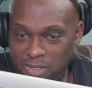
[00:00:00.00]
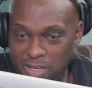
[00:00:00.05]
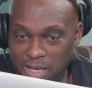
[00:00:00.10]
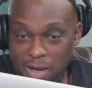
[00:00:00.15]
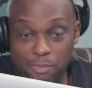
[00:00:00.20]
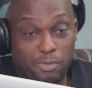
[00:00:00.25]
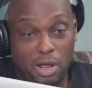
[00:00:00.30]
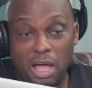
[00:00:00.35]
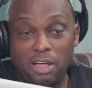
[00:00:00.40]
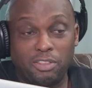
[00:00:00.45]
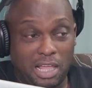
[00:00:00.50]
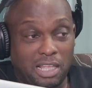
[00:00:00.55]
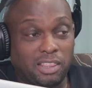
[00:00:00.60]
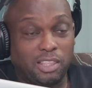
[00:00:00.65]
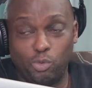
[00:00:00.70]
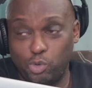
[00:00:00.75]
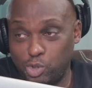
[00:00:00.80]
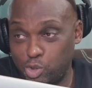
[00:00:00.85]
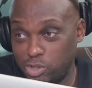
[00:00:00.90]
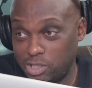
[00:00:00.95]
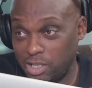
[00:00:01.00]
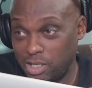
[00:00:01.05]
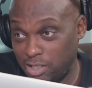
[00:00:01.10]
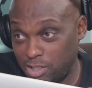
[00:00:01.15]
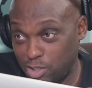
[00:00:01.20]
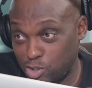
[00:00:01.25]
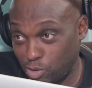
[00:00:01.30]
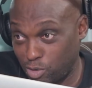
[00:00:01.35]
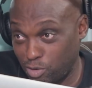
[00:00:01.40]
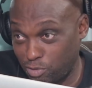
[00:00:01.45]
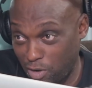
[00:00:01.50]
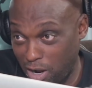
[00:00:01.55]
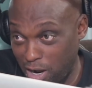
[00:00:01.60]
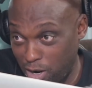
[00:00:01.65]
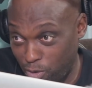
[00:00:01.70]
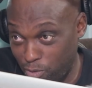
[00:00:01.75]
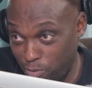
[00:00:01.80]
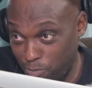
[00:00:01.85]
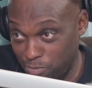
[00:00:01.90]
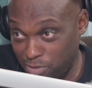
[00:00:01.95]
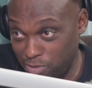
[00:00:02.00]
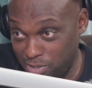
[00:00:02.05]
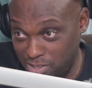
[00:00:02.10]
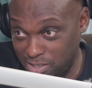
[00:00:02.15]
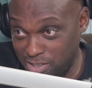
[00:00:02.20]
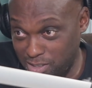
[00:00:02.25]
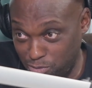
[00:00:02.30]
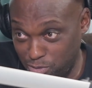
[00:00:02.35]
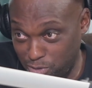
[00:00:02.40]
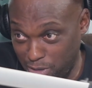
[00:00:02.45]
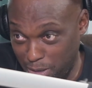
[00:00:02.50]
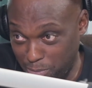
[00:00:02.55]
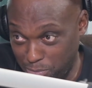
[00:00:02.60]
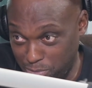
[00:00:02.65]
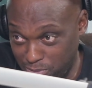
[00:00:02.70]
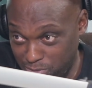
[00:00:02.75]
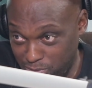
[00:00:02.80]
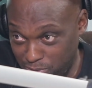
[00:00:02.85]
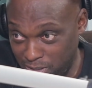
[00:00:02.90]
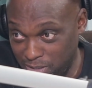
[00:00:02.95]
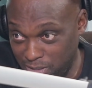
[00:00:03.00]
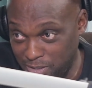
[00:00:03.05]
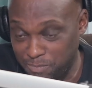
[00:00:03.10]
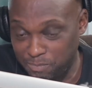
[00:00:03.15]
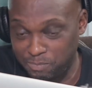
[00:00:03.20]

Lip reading: I mean, I think we should tell the story of how this interview happened, right?